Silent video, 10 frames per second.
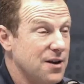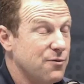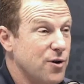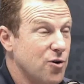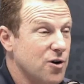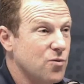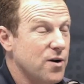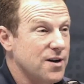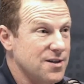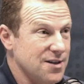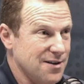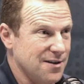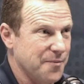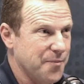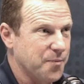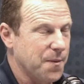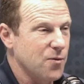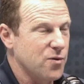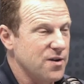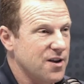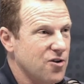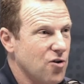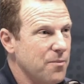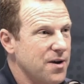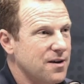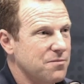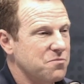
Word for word: If we look at what he did with the economic